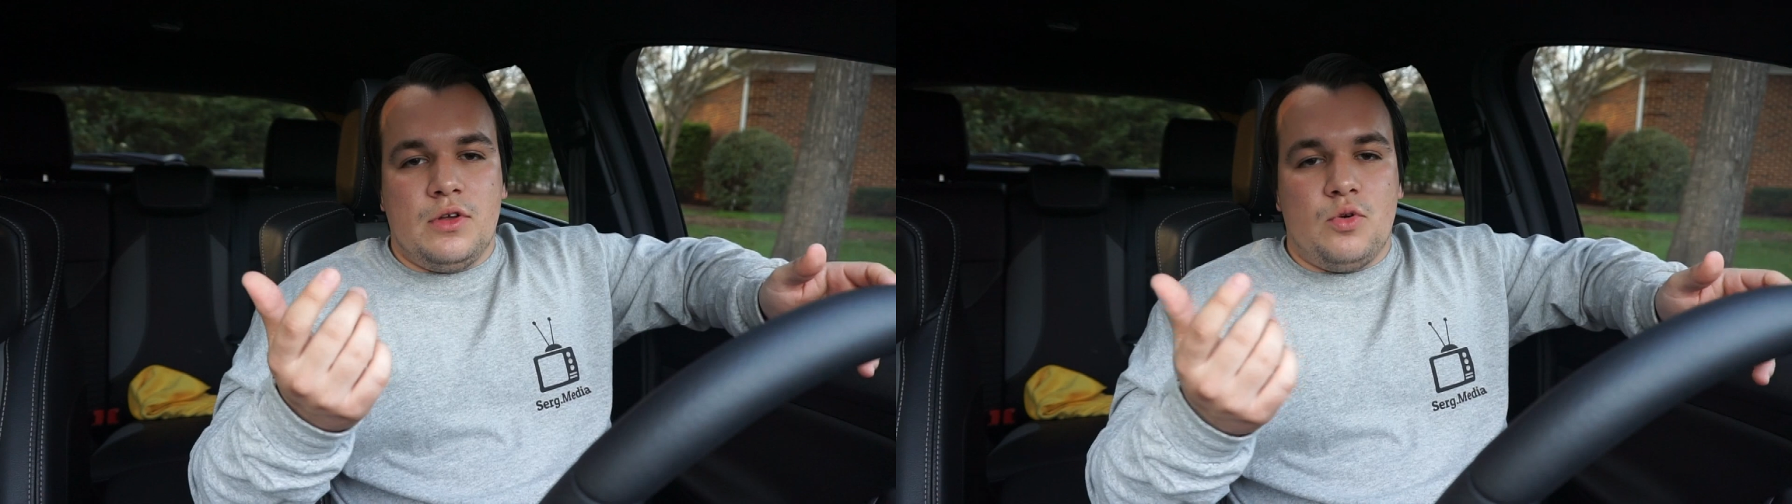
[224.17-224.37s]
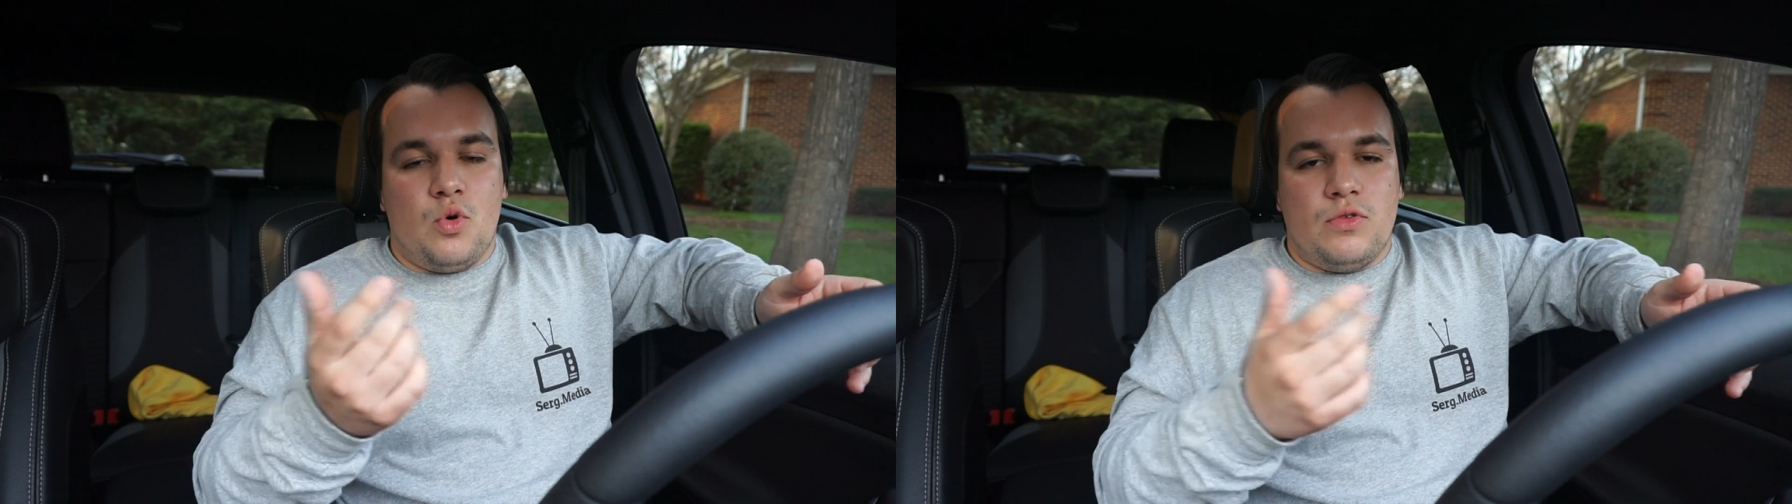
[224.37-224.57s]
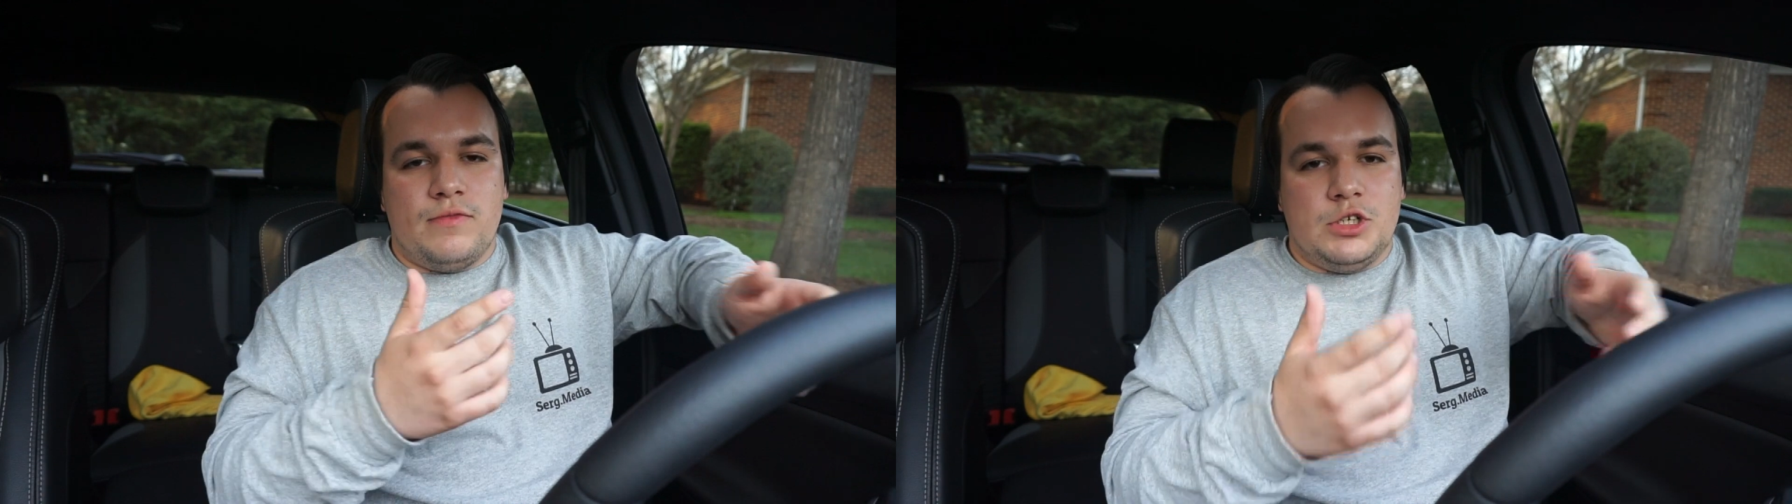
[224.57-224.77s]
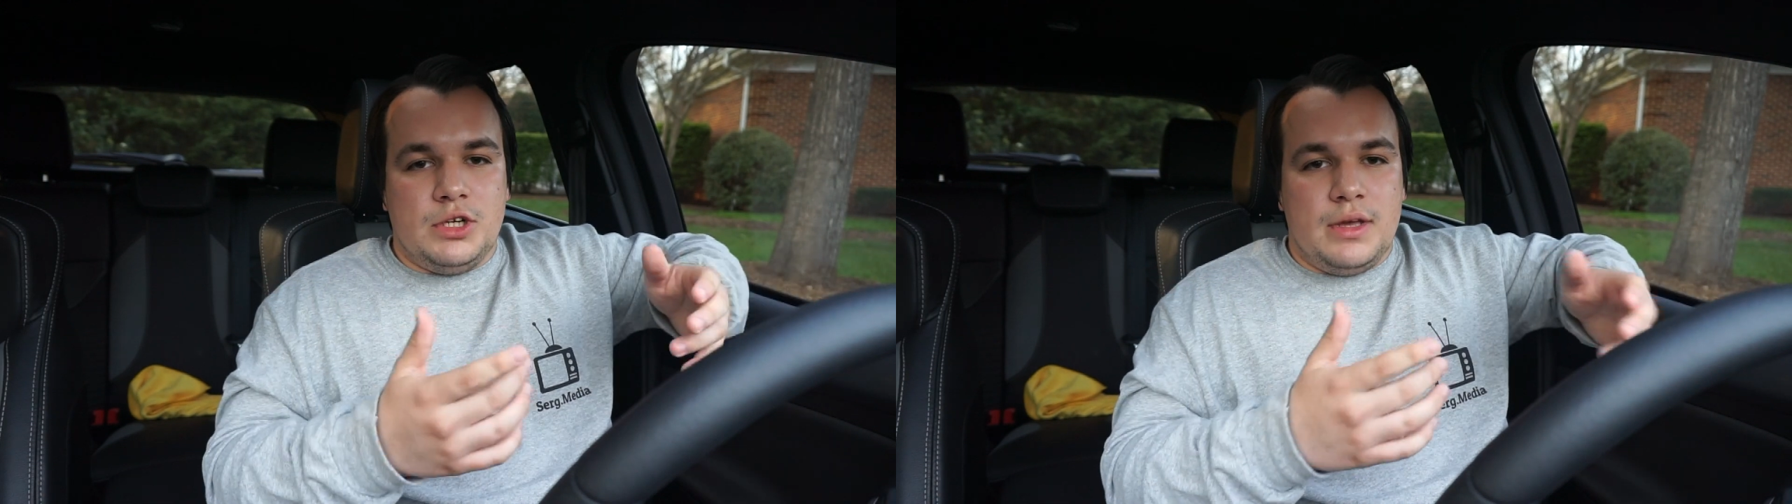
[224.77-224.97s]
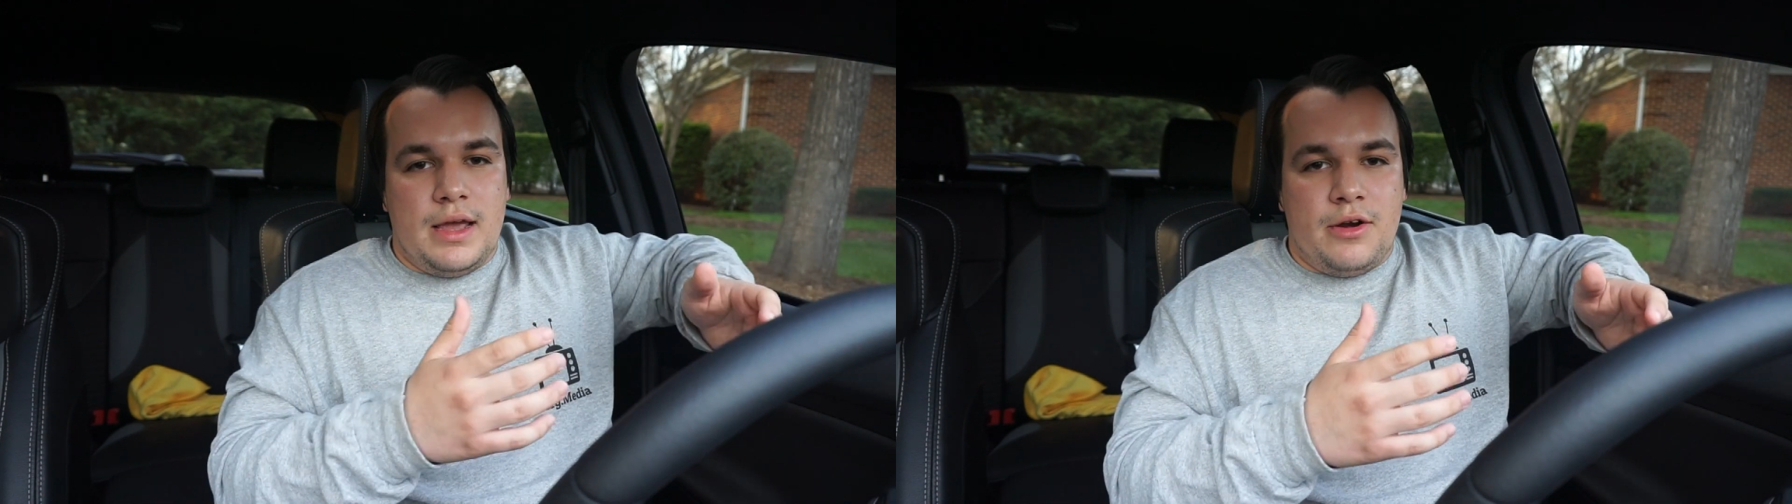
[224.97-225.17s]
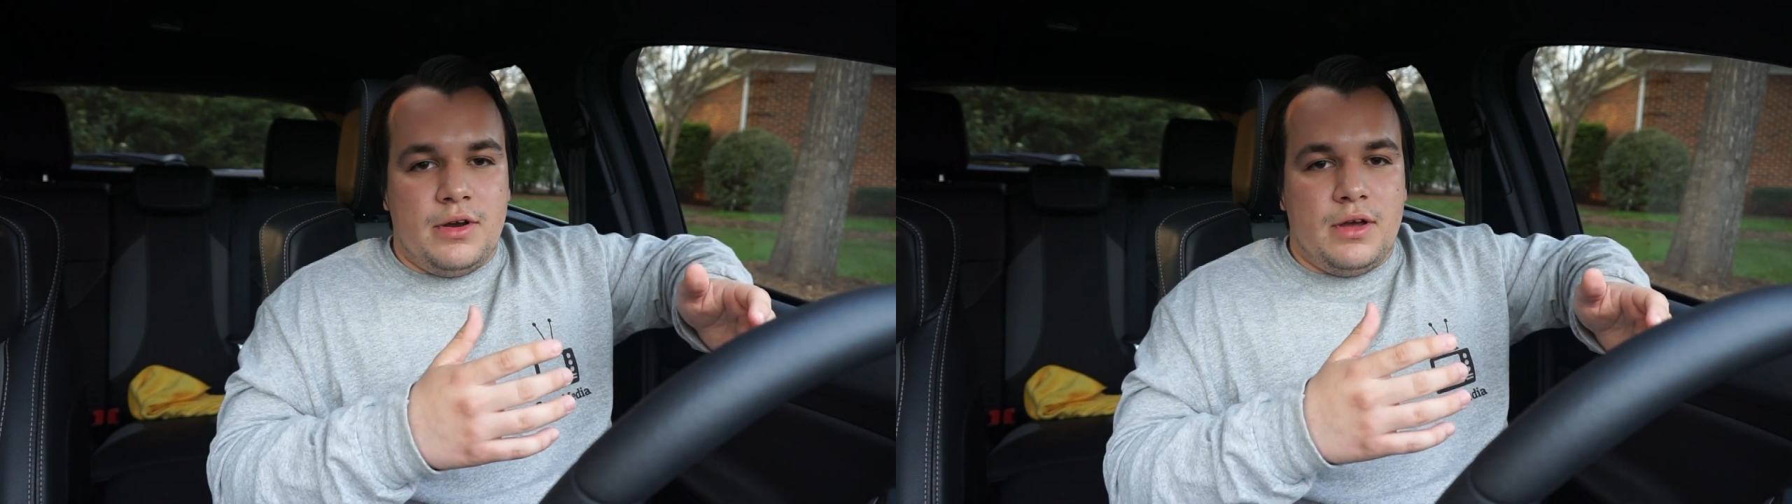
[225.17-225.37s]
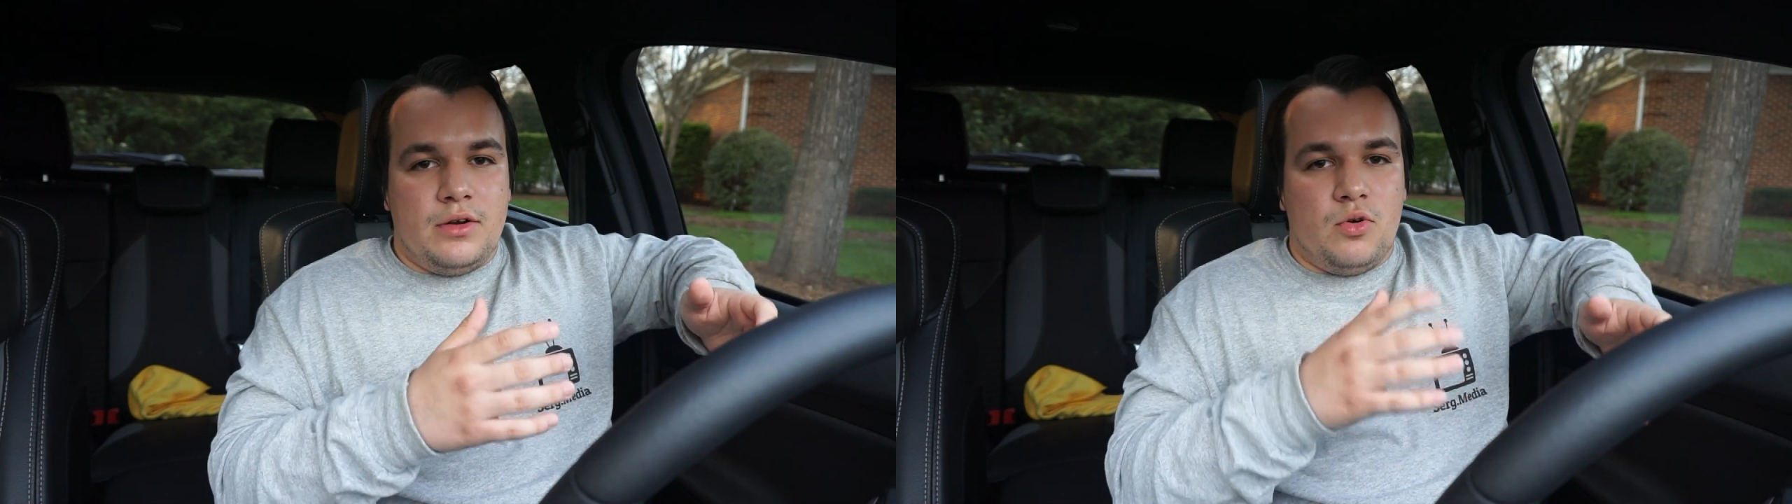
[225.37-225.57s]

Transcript: the Northern Virginia area,